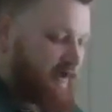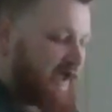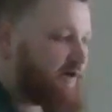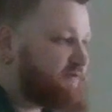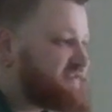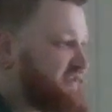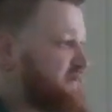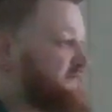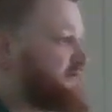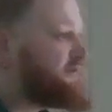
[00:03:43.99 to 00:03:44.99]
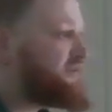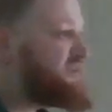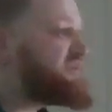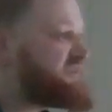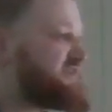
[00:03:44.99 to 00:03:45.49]
Our Savior,
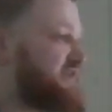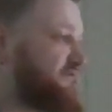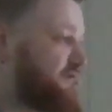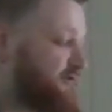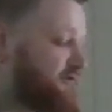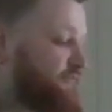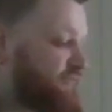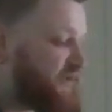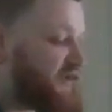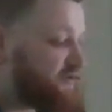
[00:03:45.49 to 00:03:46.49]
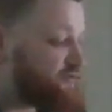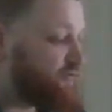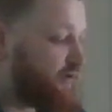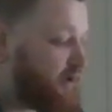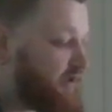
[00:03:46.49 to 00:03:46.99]
the Savior,
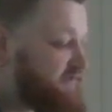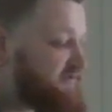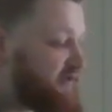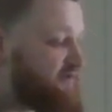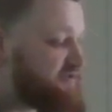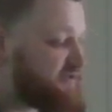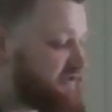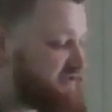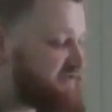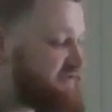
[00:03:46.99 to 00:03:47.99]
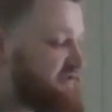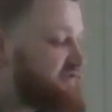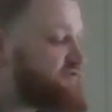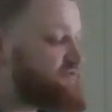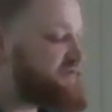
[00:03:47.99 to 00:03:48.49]
Yeshua, tells us
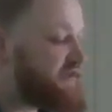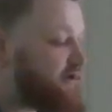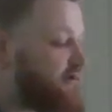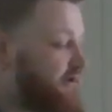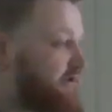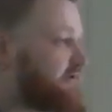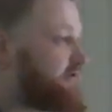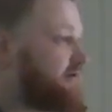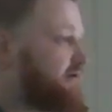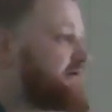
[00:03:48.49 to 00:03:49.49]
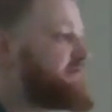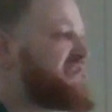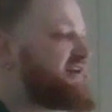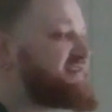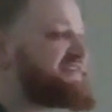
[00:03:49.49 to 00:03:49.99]
to take heart
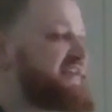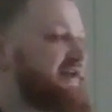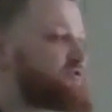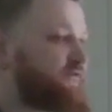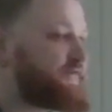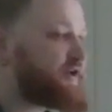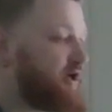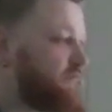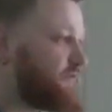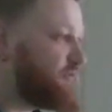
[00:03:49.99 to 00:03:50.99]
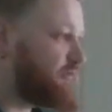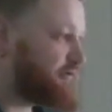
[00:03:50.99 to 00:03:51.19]
because he has overcome